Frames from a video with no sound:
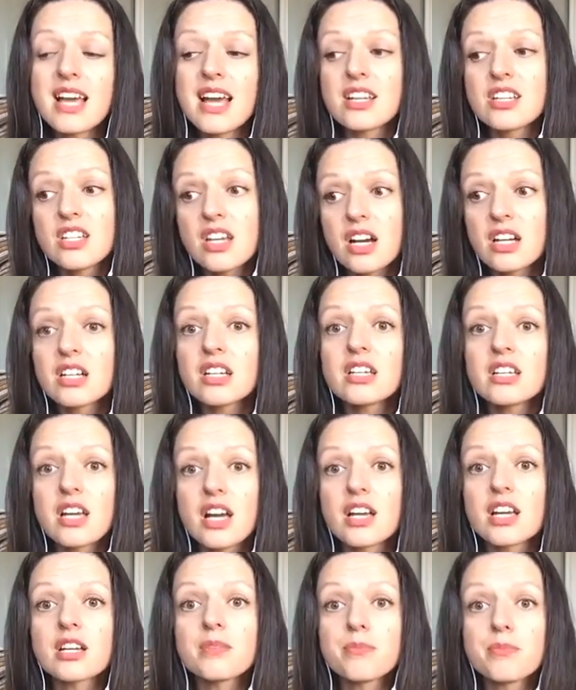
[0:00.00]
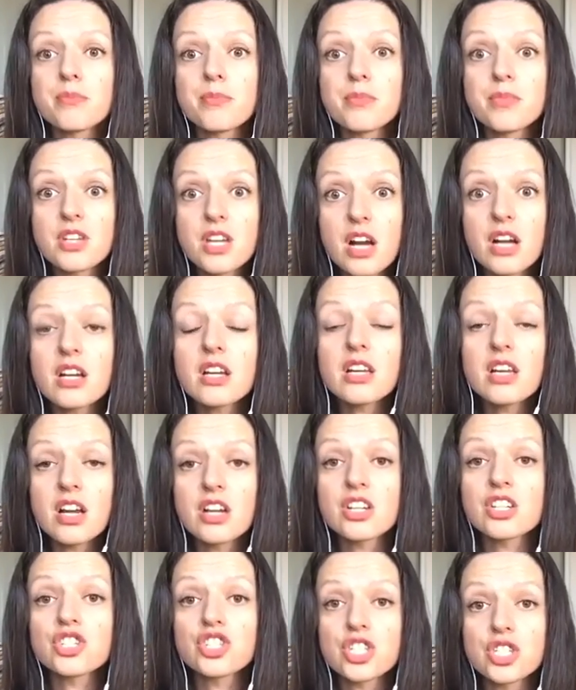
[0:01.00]
and
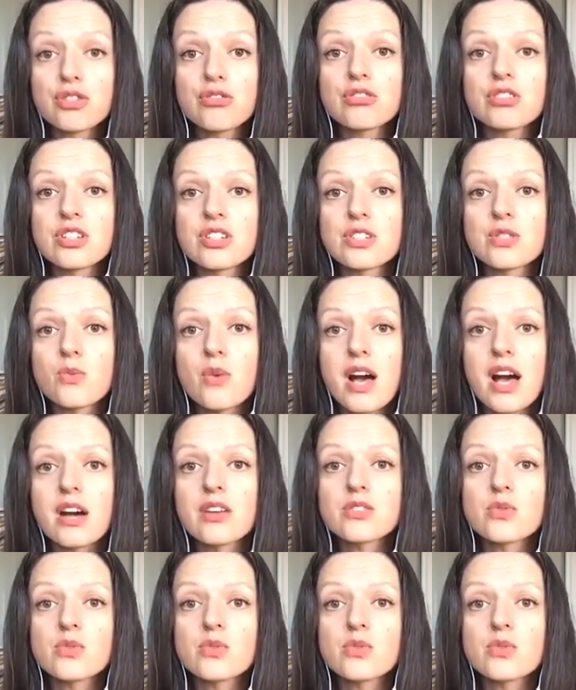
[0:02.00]
younger children as well.